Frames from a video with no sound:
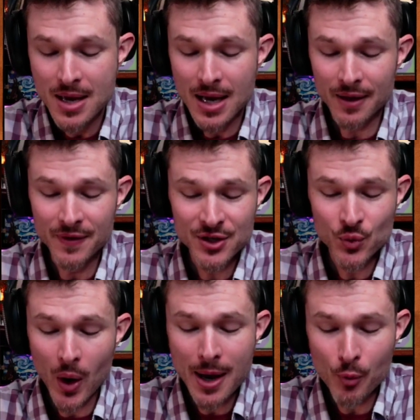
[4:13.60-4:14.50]
In this
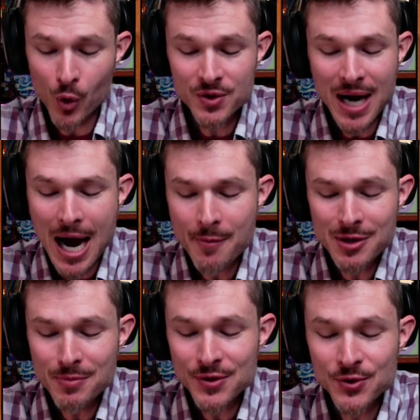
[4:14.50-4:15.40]
way, more time
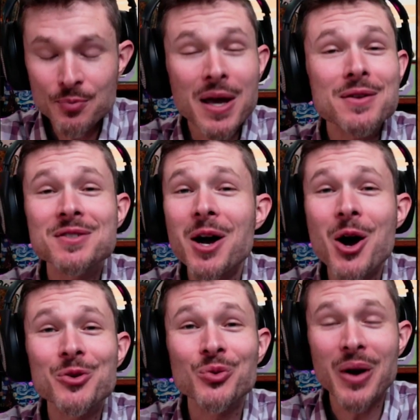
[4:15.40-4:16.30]
can be spent
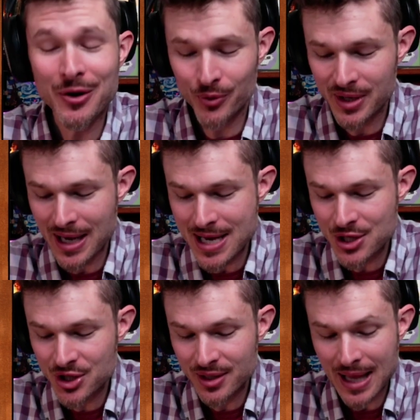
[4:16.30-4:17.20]
on
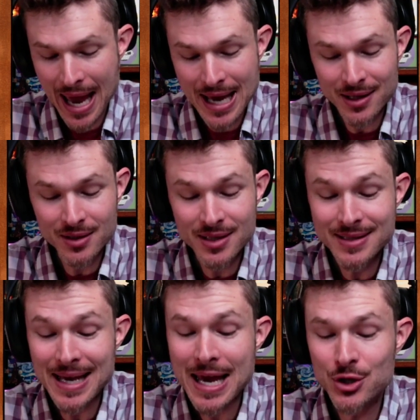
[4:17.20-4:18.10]
recreation and
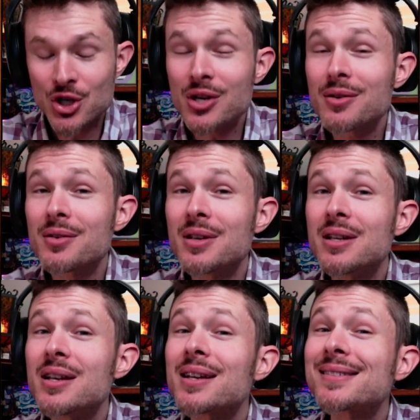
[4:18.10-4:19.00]
engaging
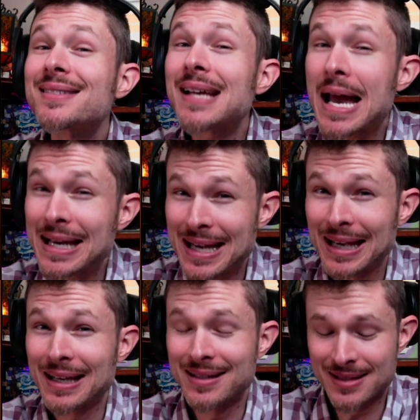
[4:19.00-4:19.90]
in
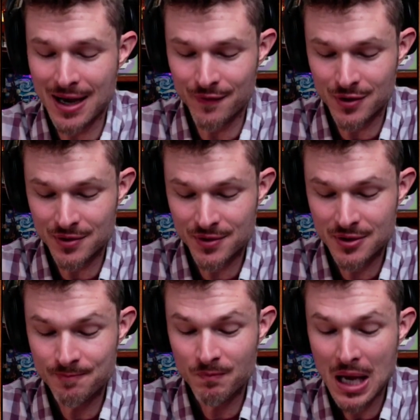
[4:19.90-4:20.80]
exciting
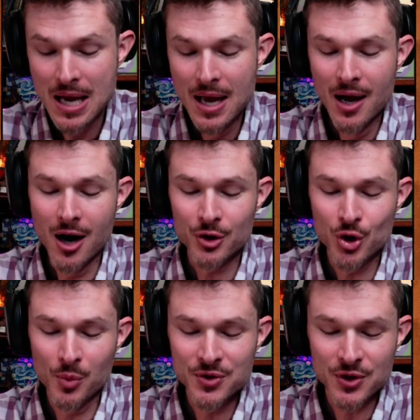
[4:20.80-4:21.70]
endeavors.
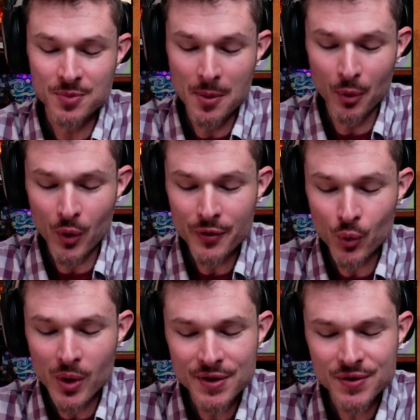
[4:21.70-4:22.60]
October 6 people run the
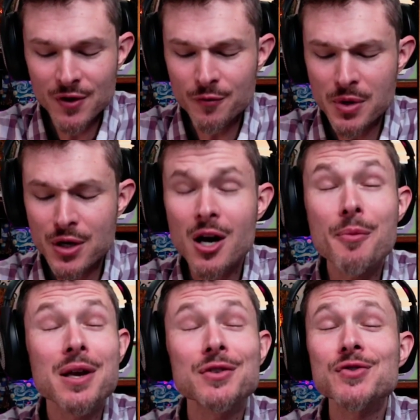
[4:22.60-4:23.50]
risk of
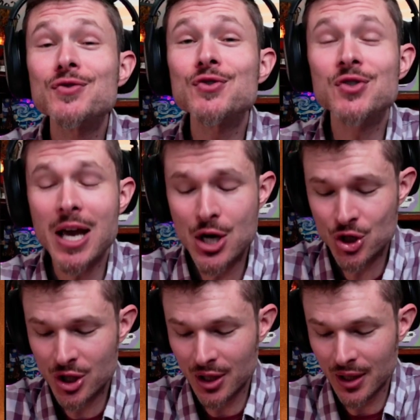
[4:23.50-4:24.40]
becoming
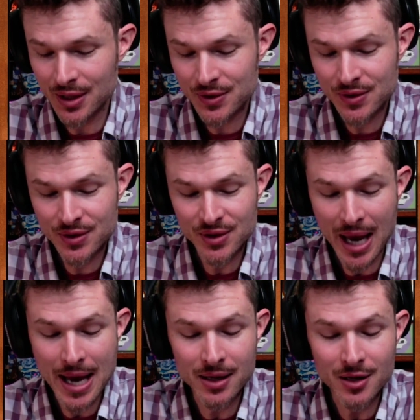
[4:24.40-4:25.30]
sensationalists
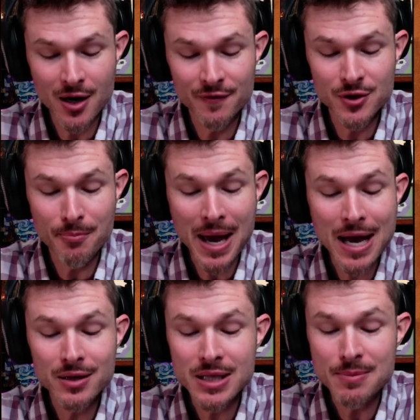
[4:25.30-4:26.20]
and of
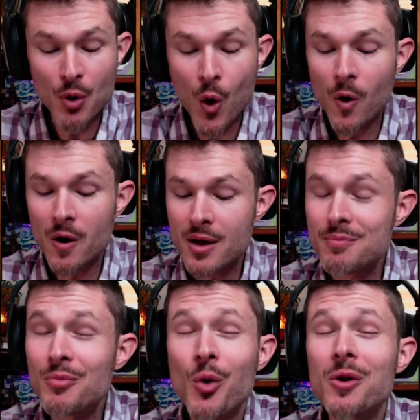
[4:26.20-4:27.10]
demanding more and
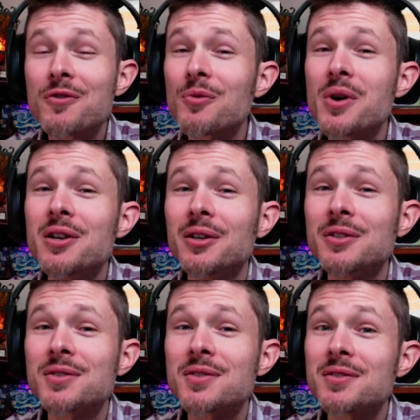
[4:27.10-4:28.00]
more
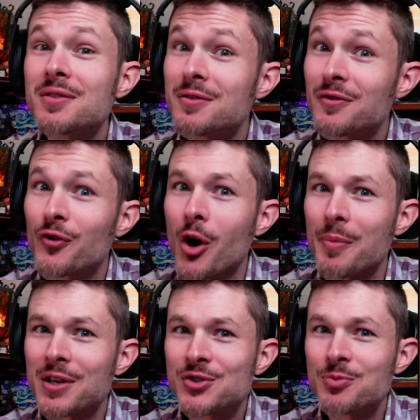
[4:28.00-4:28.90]
thrills from
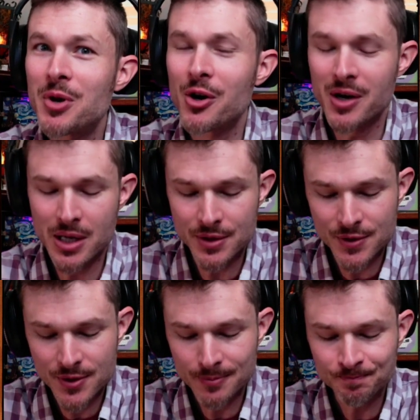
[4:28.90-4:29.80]

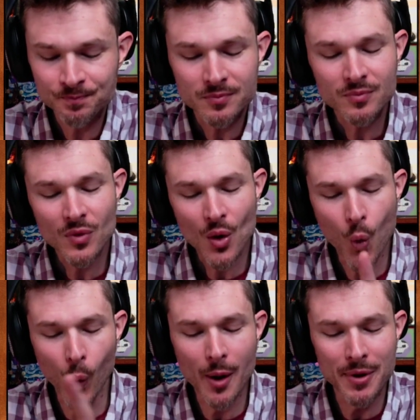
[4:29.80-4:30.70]
experience.
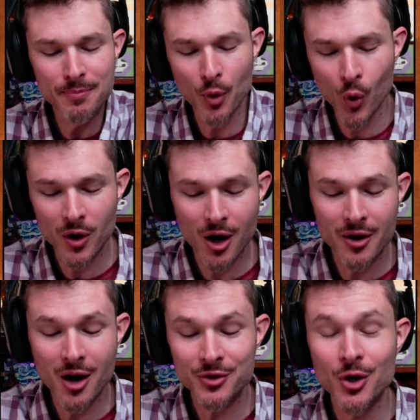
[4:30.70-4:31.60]
Women born on
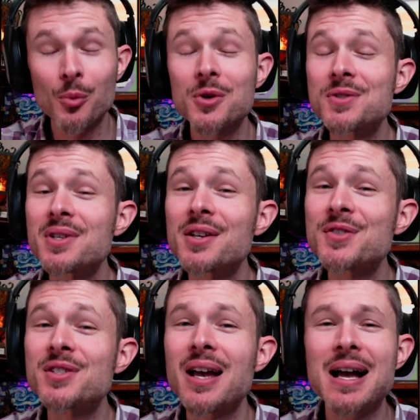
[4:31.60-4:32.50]
October
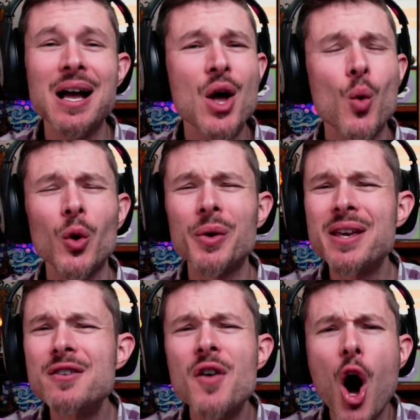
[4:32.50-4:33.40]
6 will
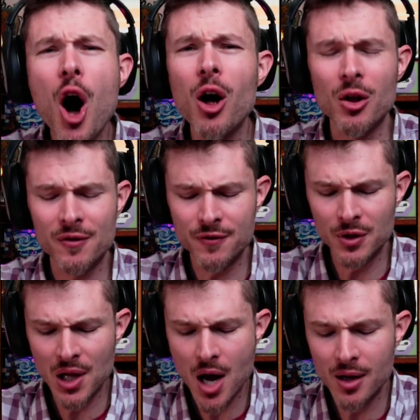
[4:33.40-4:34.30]
give all for
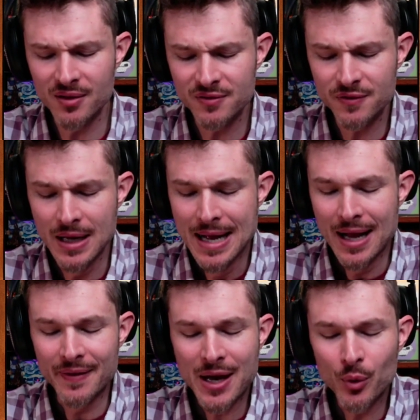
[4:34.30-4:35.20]
love.
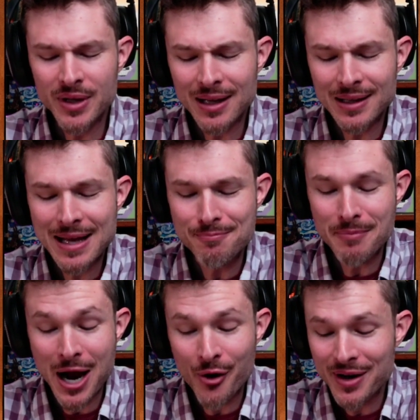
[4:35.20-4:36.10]
And they will not let
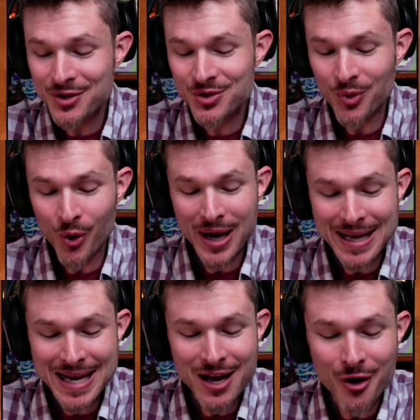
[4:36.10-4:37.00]
marriage or
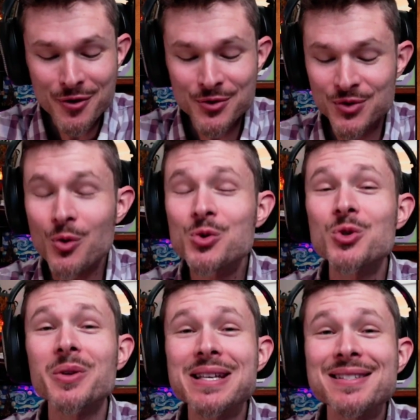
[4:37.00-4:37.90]
any other
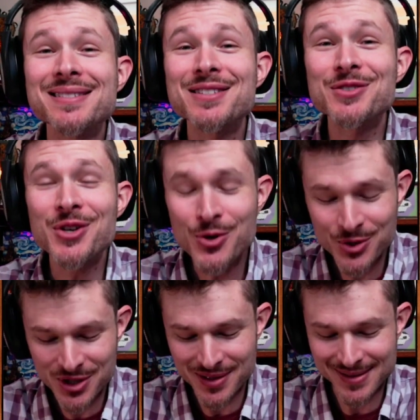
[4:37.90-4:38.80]
social
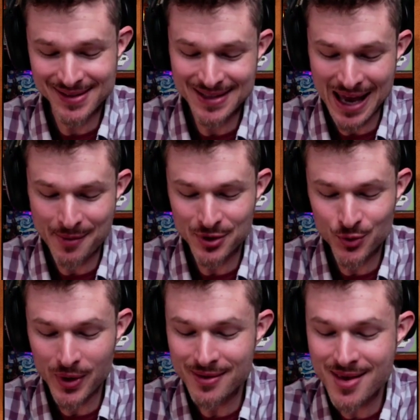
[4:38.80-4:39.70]
institution stand
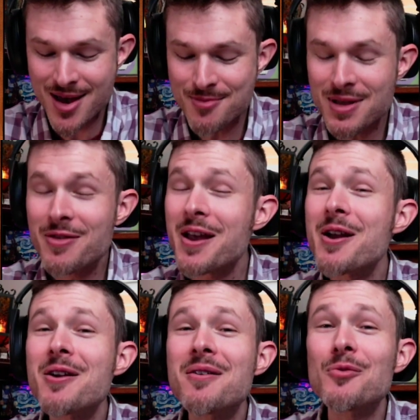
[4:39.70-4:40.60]
between them and
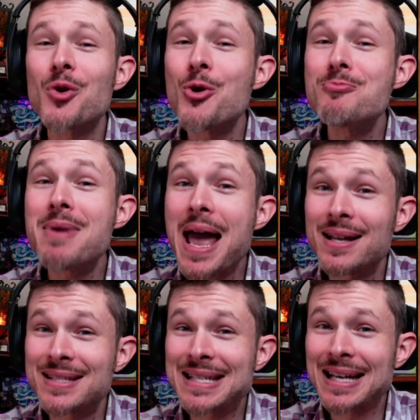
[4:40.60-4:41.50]
their
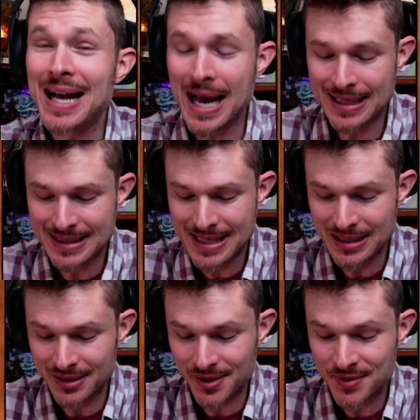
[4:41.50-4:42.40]
romantic
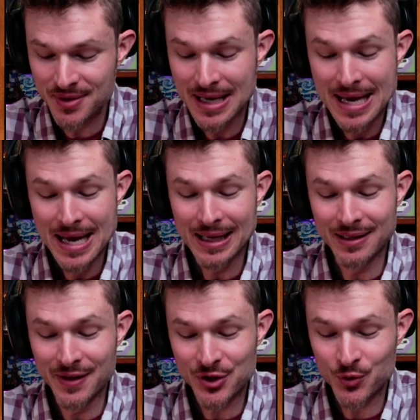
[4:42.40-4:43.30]
ideals. And
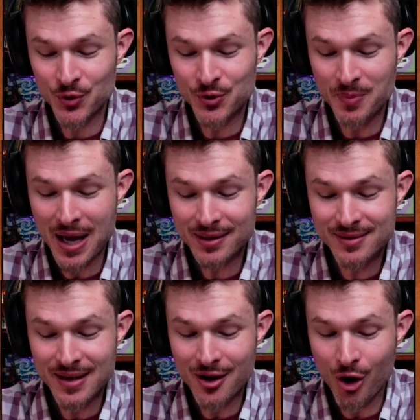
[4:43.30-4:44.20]
in this
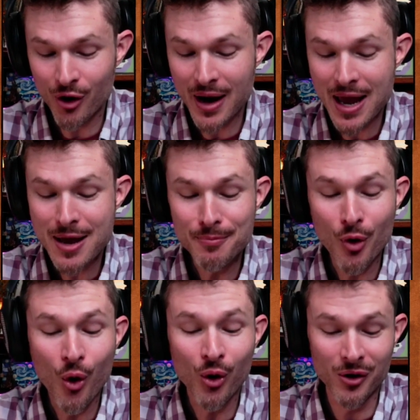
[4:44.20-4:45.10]
respect, they are
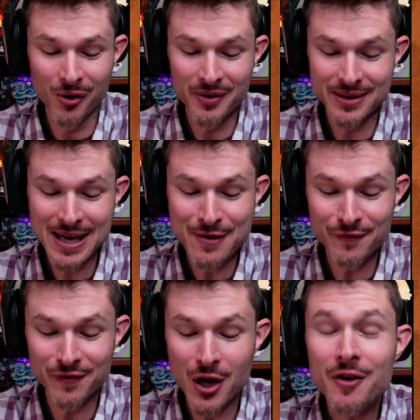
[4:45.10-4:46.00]
amoral and can
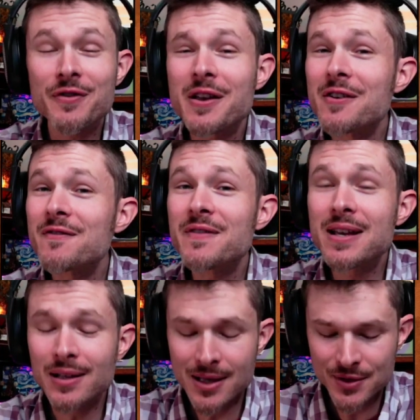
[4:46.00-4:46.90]
flaunt their
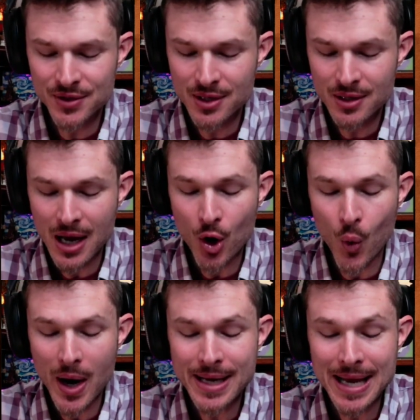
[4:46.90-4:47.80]
feelings in
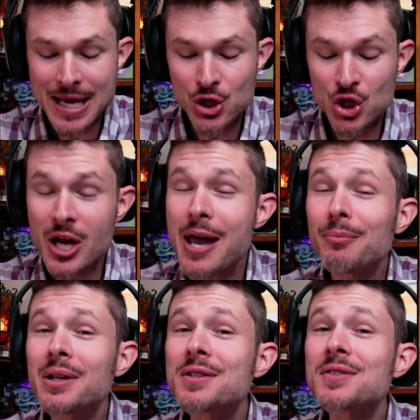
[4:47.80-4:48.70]
quite a
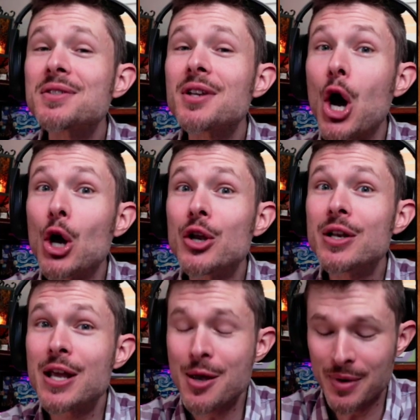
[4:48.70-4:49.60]
shameless,
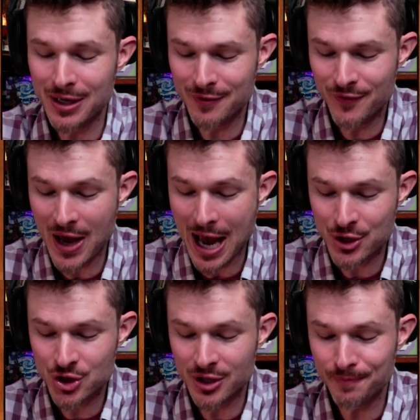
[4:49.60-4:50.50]
uninhibited
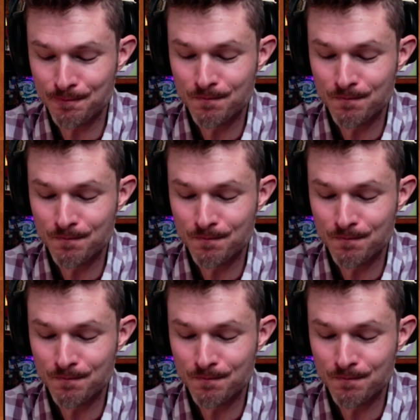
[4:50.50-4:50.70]
fashion.